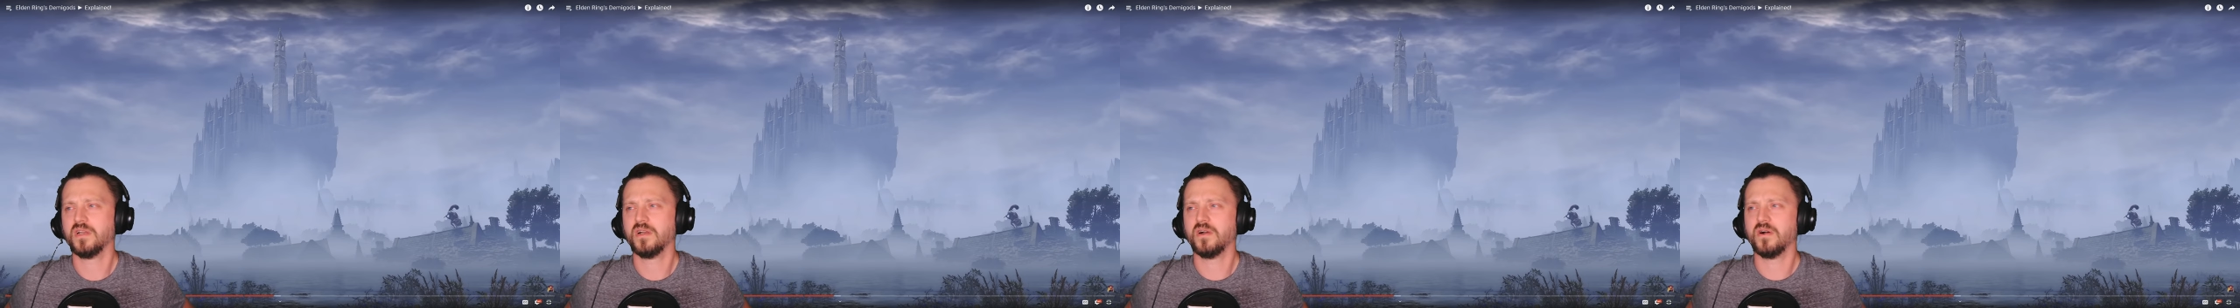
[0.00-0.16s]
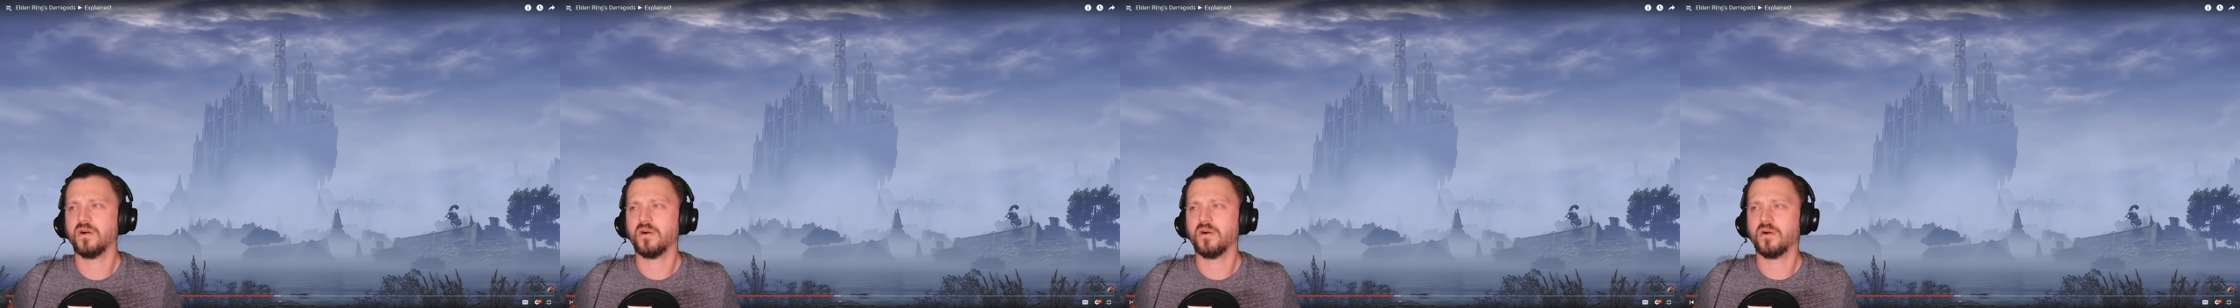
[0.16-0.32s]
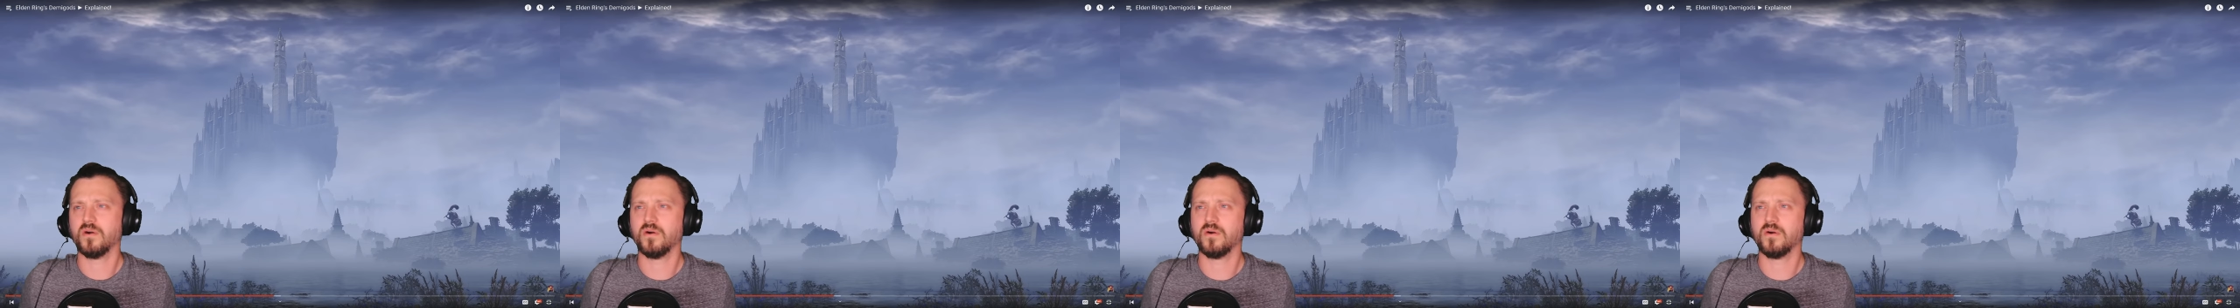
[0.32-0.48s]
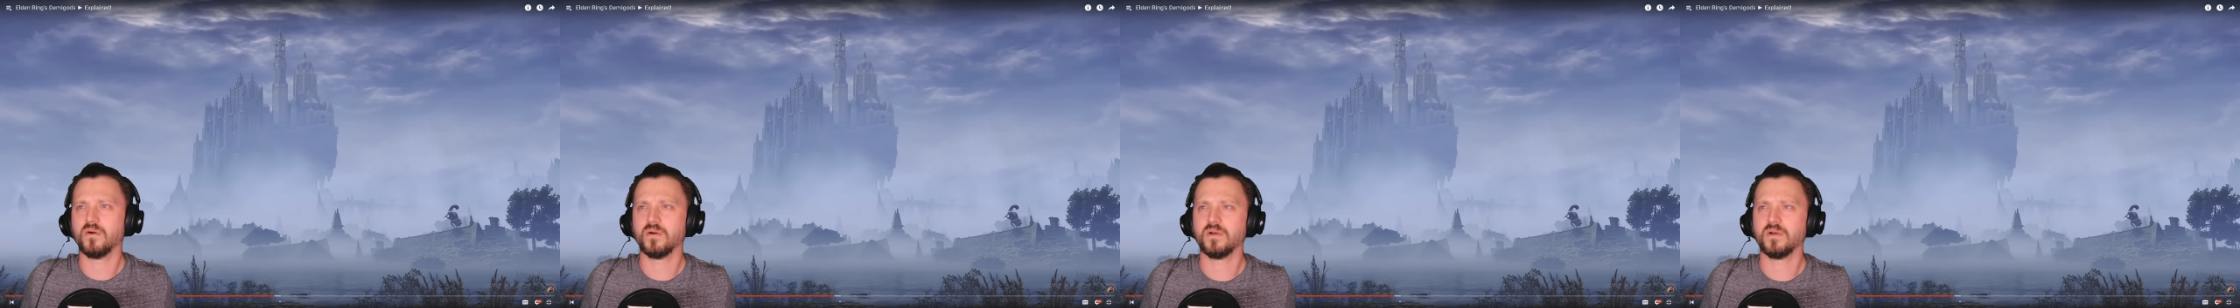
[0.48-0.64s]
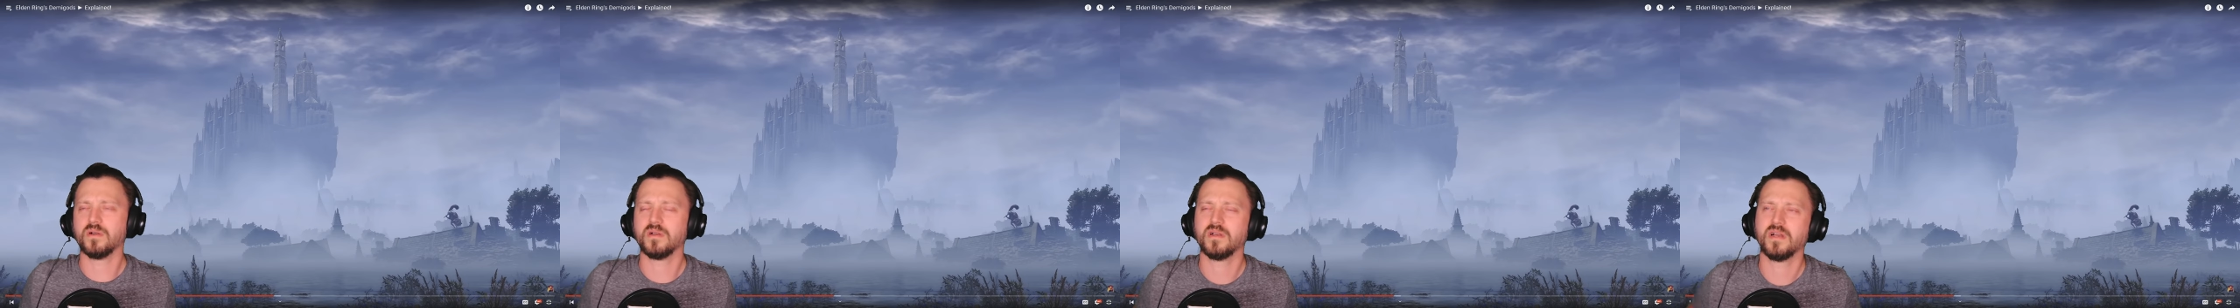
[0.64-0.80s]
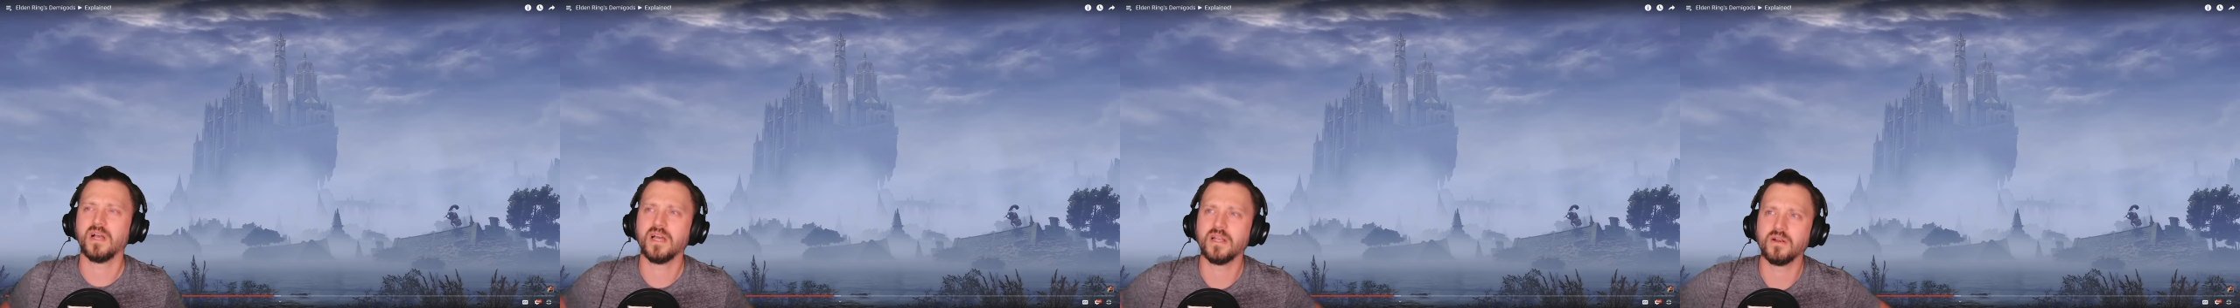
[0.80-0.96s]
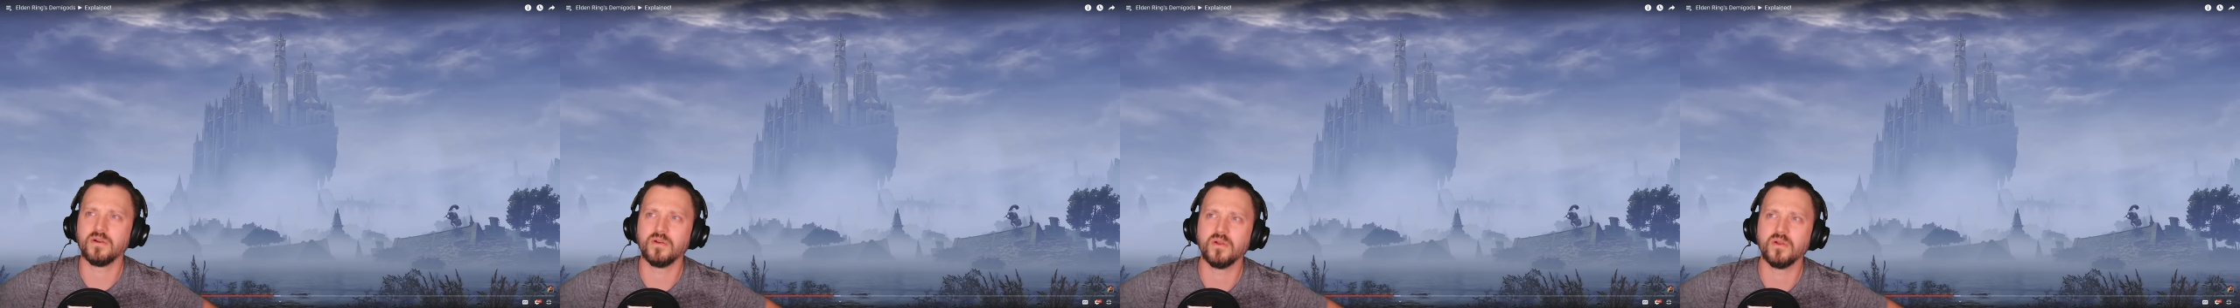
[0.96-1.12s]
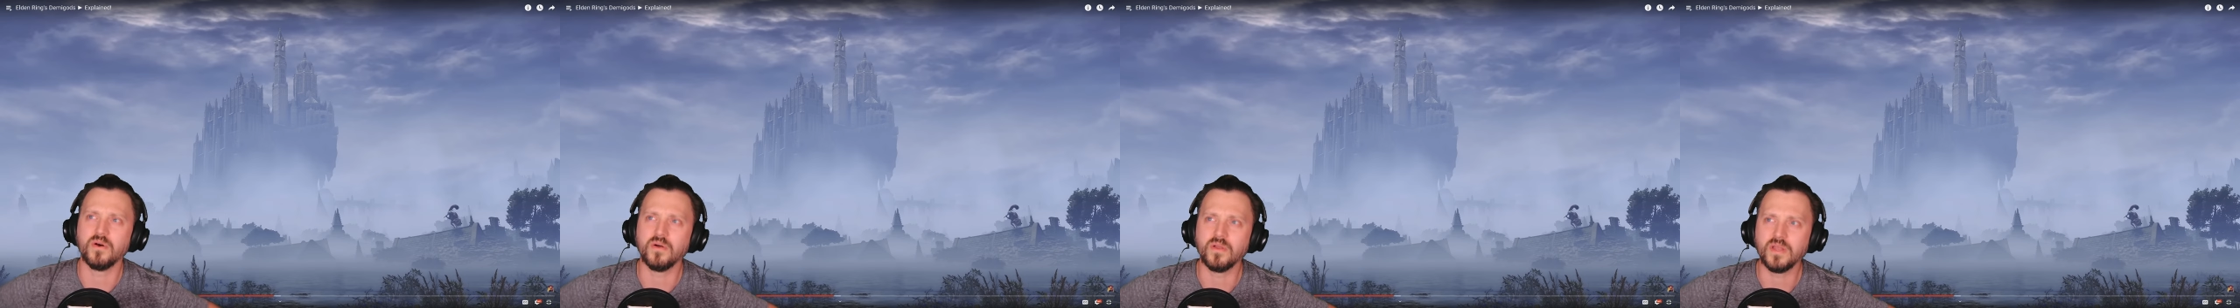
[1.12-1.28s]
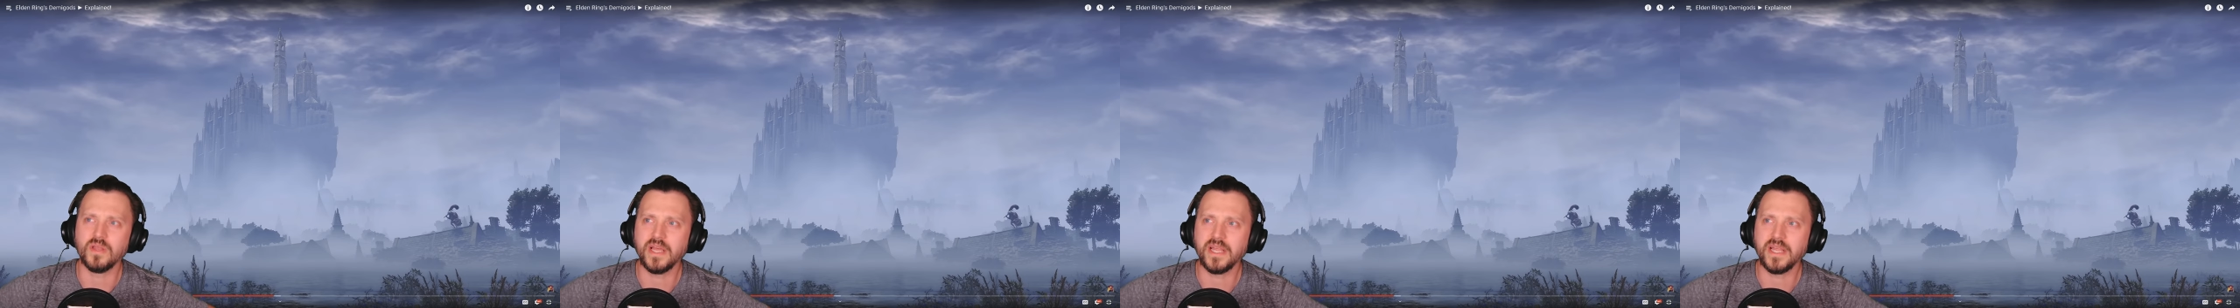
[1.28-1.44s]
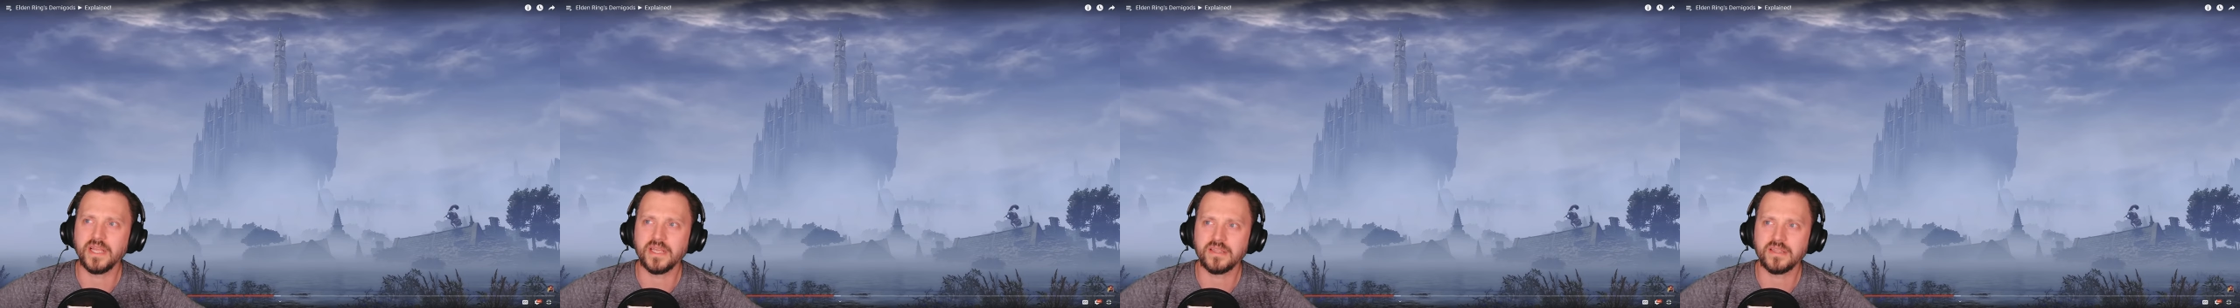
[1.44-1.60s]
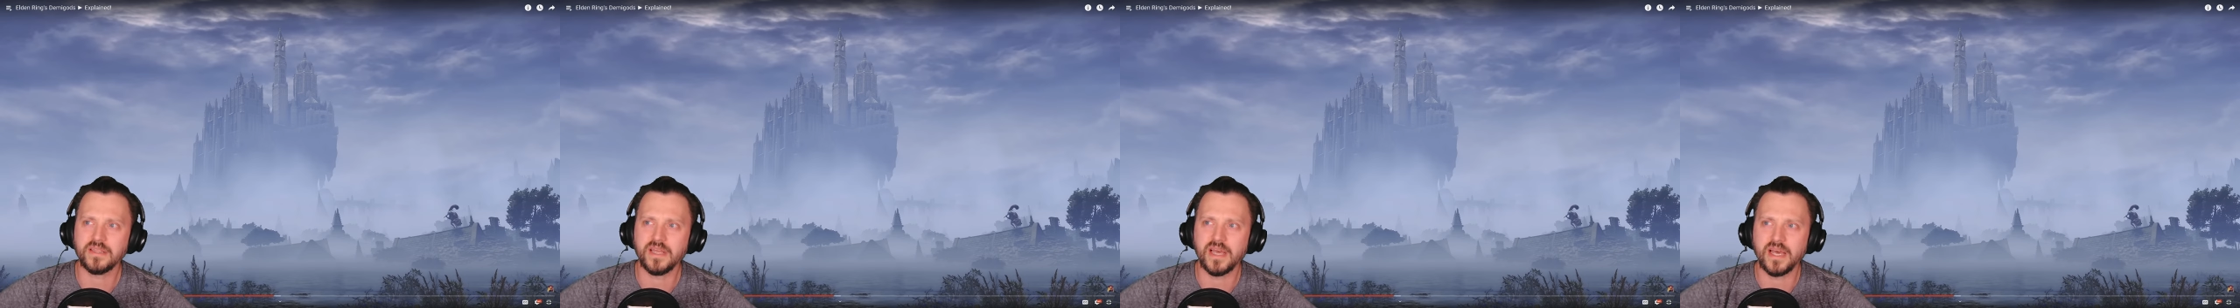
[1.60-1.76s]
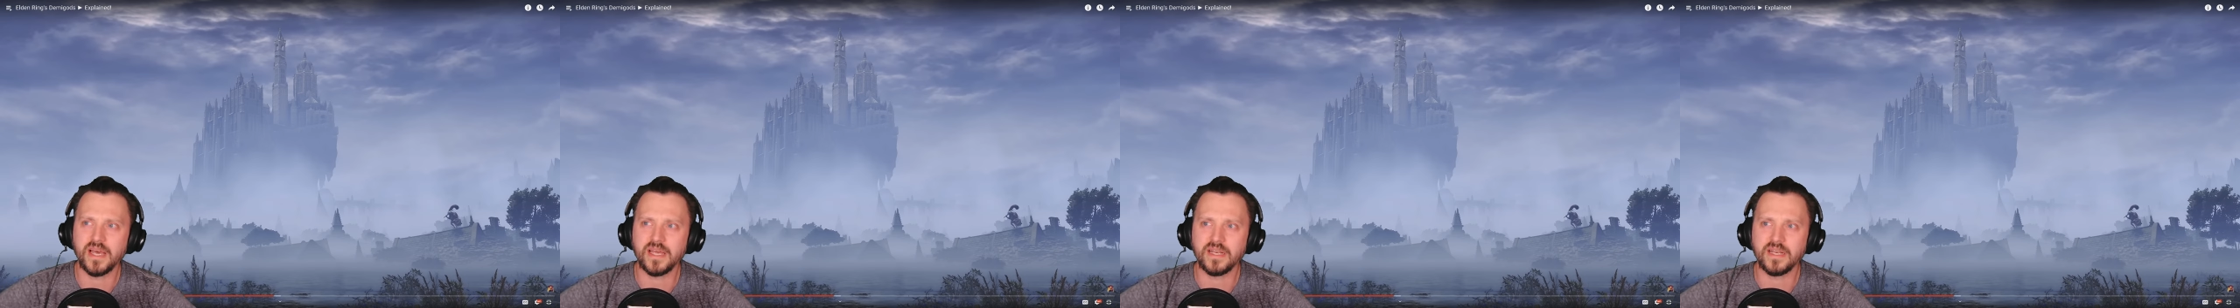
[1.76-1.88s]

oh, I don't know, like that,